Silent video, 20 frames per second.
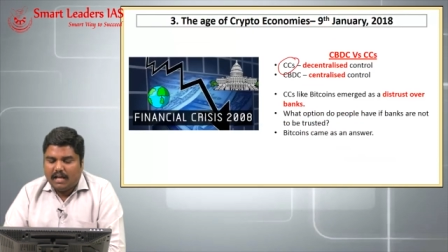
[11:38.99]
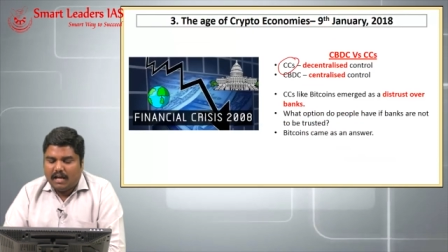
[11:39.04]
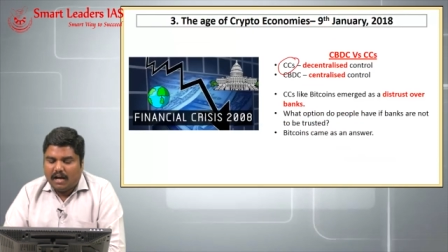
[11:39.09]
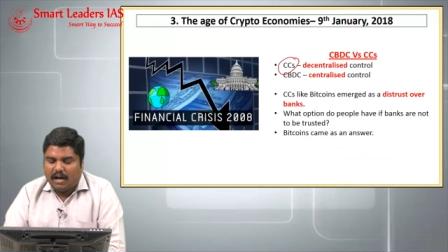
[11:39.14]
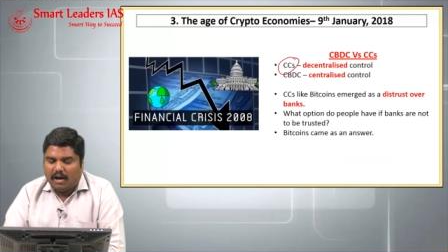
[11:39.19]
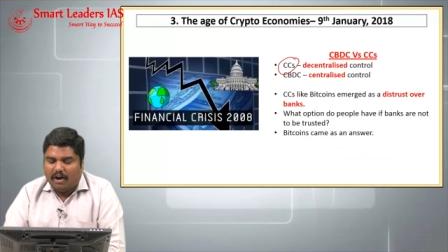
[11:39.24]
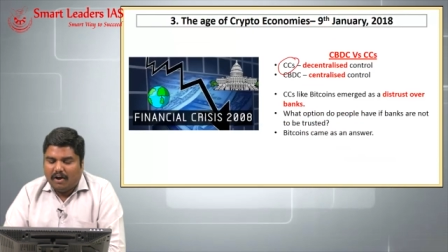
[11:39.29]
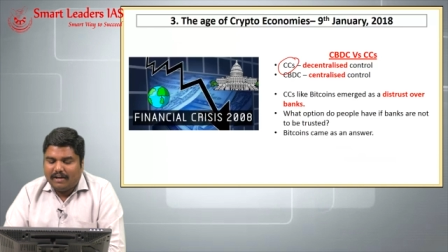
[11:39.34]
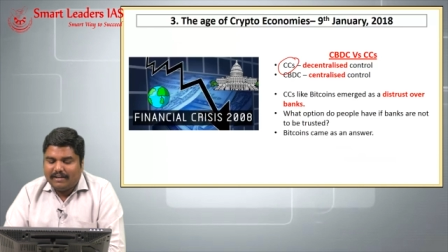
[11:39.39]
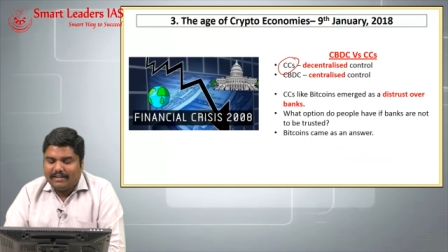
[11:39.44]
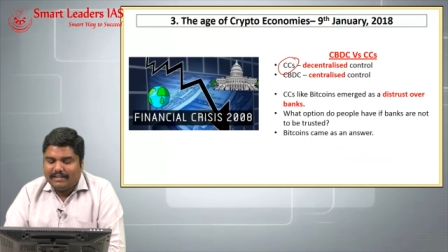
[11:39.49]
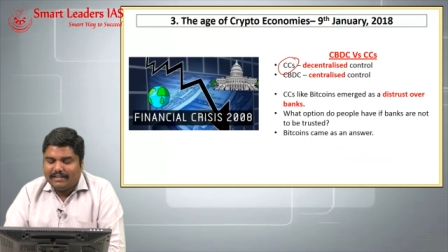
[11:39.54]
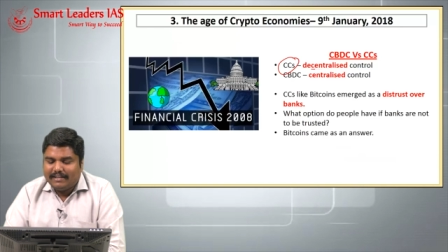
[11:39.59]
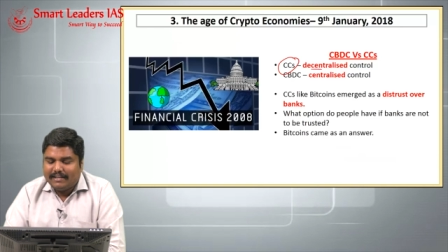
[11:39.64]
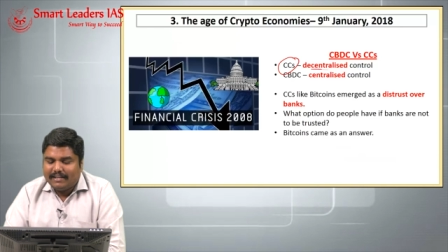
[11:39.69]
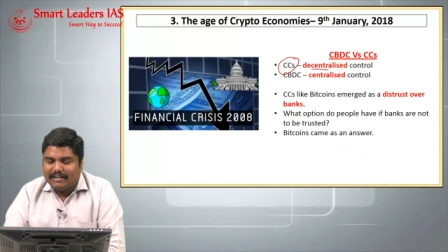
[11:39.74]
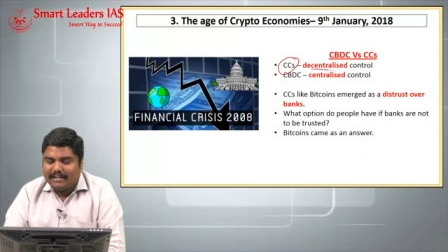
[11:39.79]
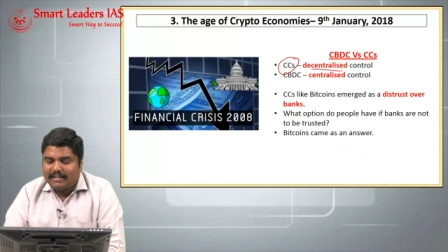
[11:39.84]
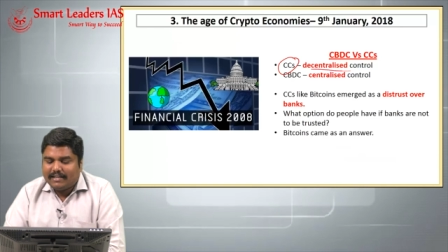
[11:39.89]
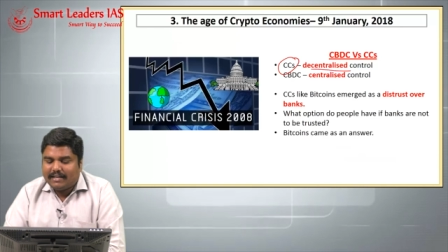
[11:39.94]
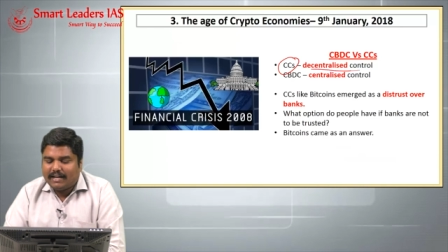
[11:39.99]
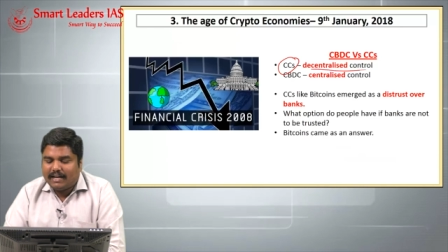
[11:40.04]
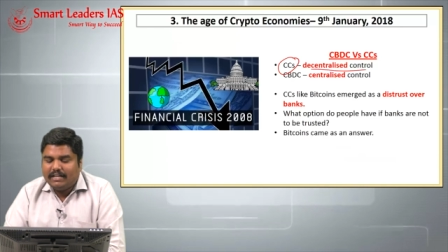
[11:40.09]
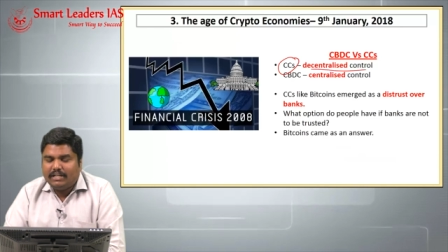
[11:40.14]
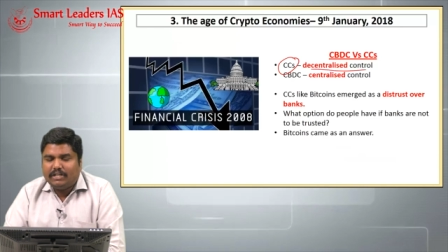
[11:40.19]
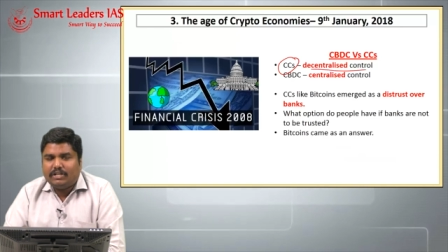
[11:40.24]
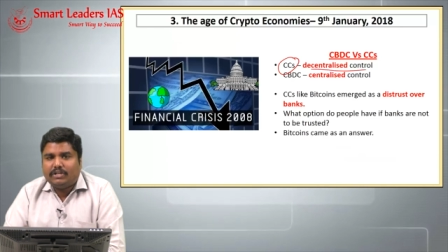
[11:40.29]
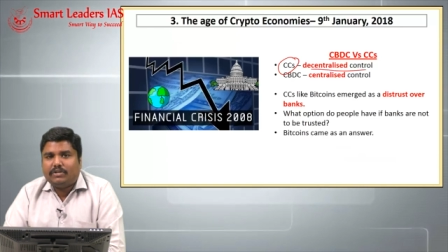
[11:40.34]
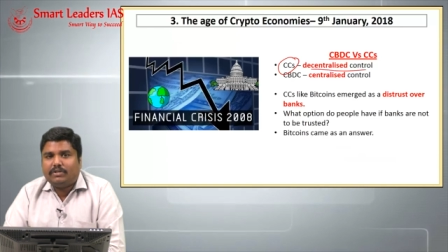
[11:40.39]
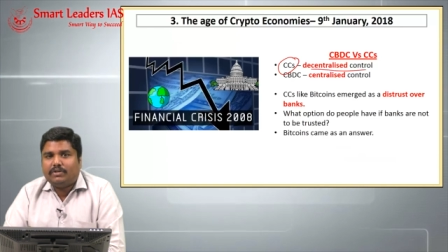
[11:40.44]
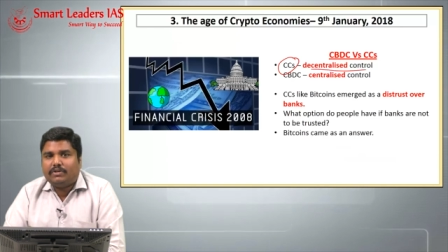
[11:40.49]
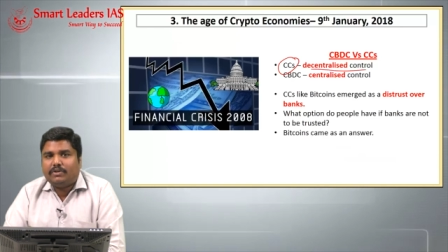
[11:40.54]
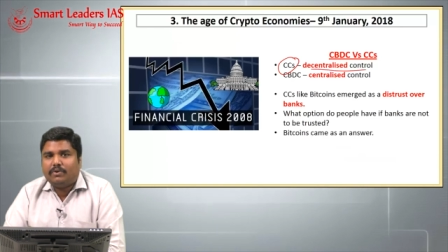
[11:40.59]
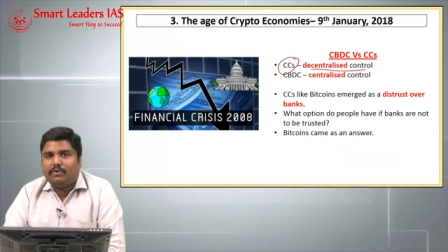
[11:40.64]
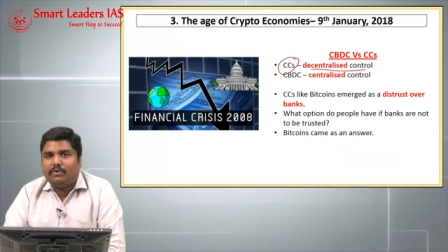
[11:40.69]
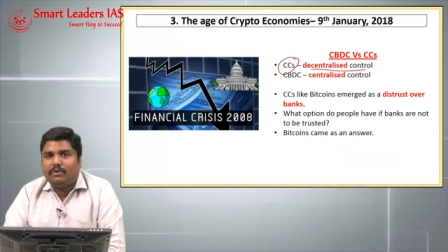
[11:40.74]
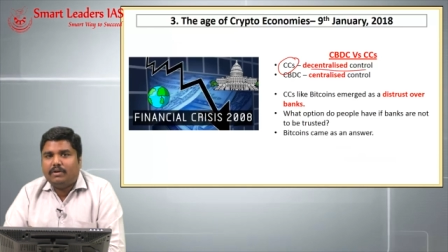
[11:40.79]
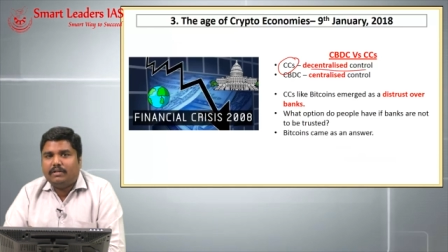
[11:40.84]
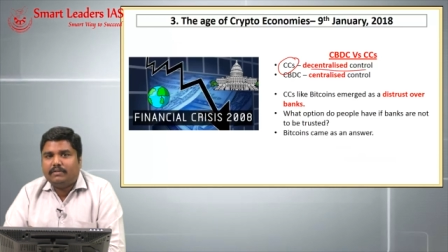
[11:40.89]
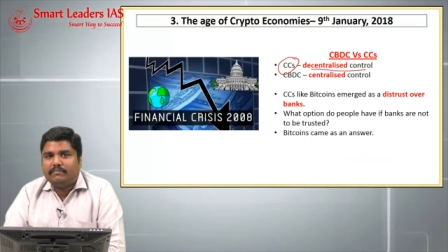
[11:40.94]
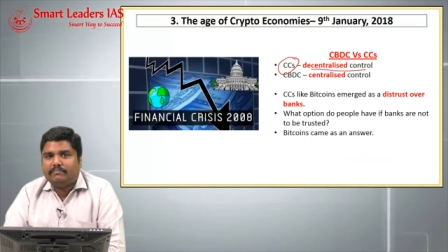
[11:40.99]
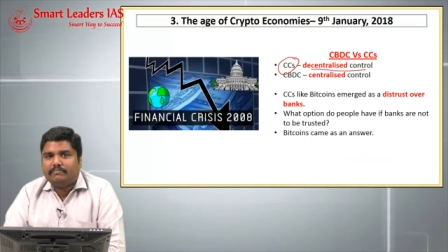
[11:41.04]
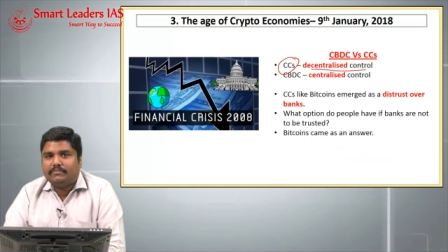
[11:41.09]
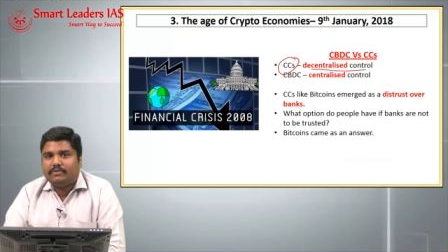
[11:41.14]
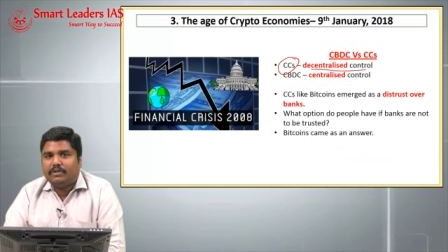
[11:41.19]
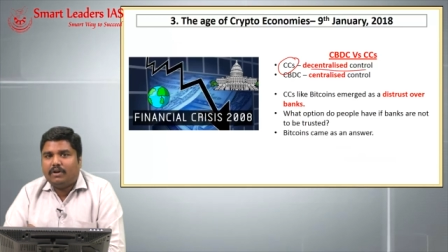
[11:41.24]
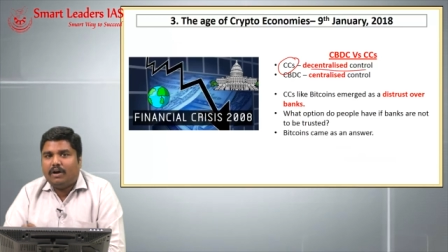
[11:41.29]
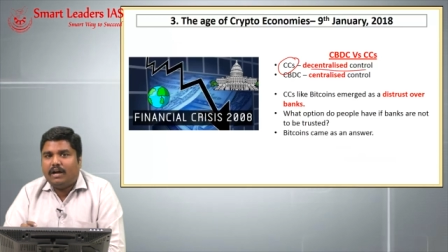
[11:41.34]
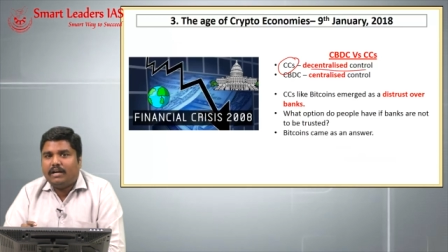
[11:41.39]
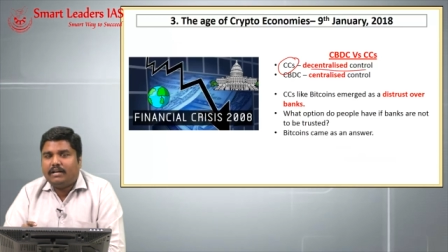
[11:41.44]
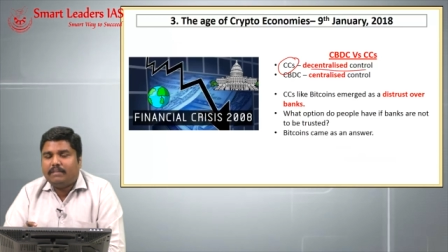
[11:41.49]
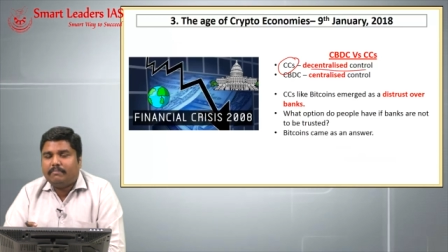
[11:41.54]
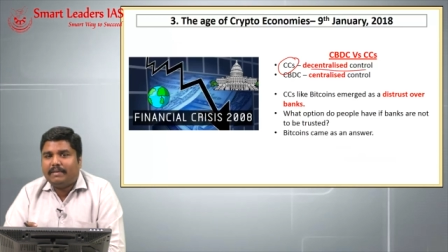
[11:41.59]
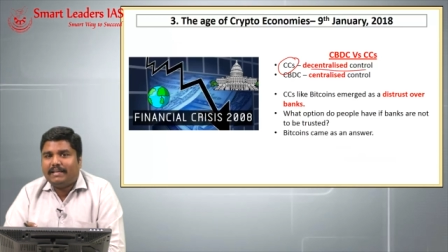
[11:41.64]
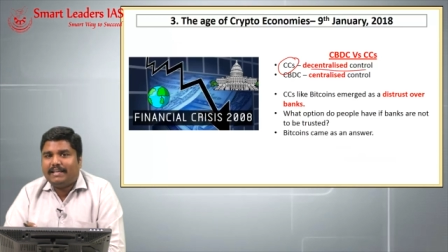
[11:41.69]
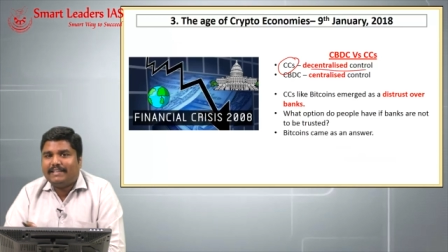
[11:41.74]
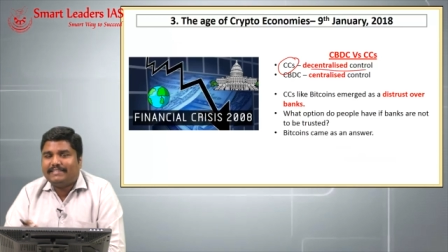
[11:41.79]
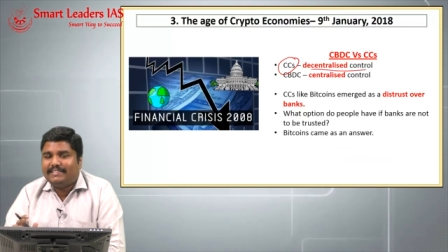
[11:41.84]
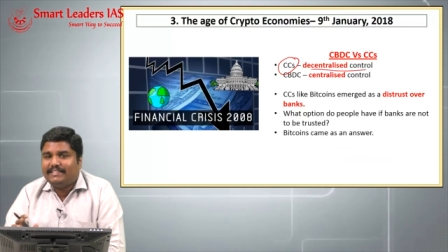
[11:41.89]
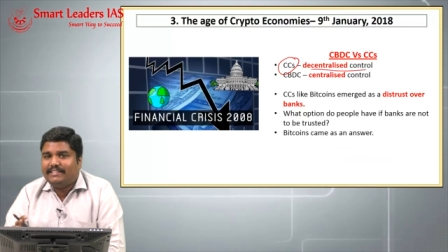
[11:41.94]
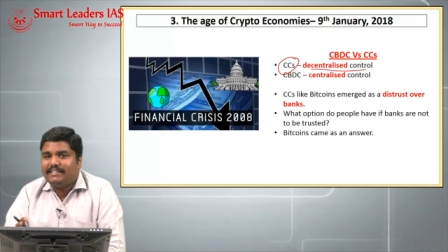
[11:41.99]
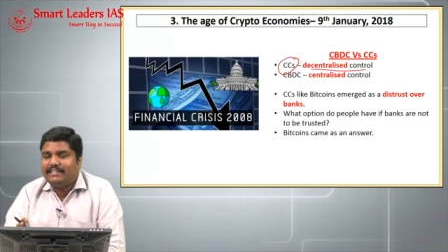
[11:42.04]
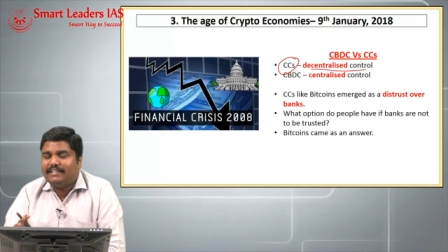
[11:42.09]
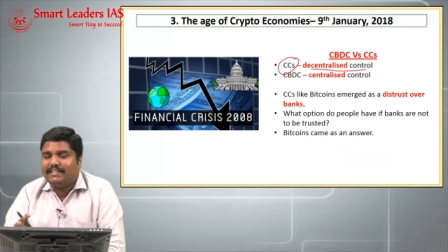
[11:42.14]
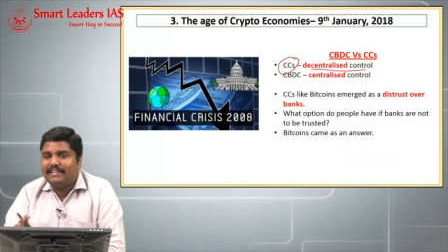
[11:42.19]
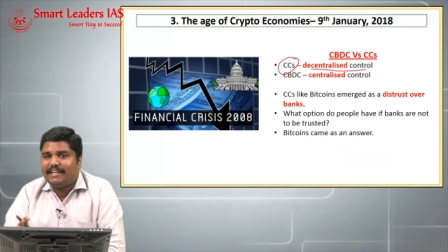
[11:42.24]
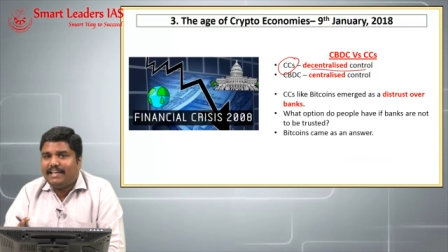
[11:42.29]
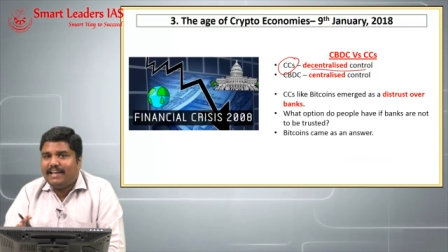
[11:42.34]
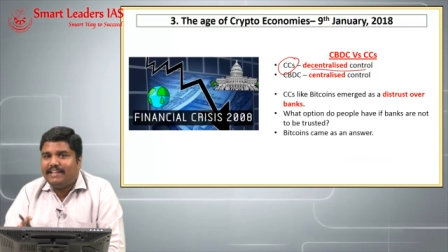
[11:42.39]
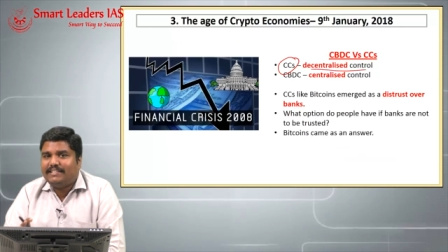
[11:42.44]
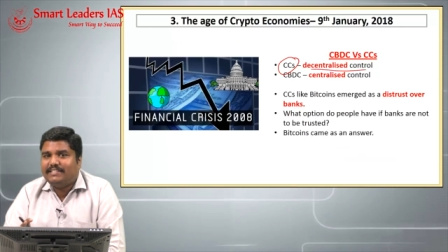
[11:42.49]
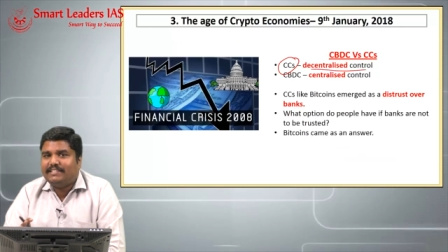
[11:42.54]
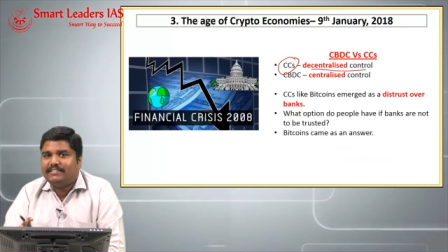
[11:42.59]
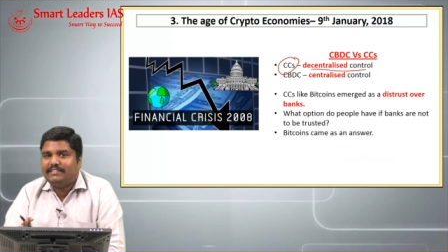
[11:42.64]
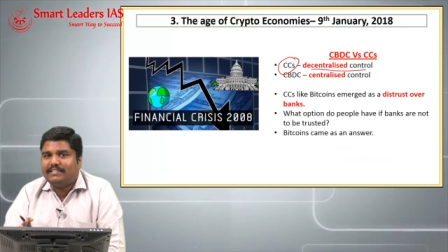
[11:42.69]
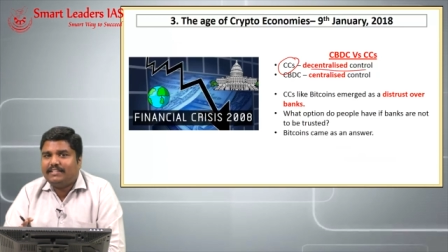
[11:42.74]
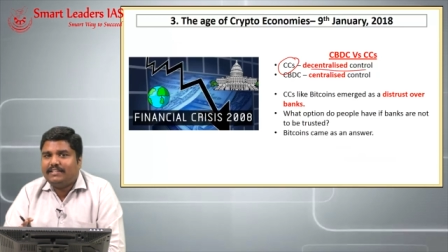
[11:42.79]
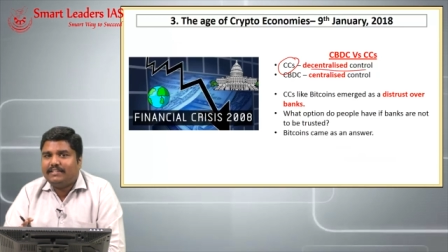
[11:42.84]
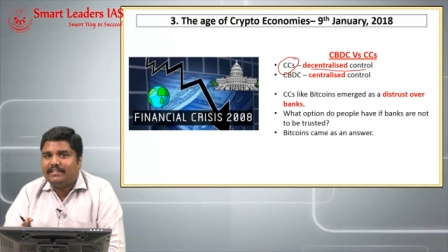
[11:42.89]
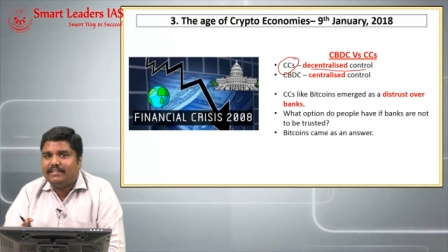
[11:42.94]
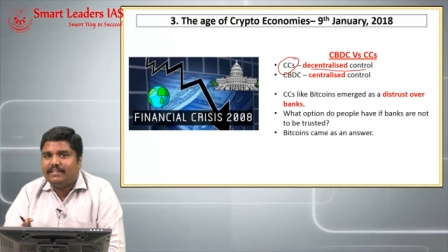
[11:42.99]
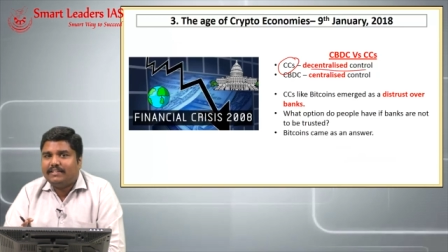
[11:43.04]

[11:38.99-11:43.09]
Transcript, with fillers: are controlled not by a single agency,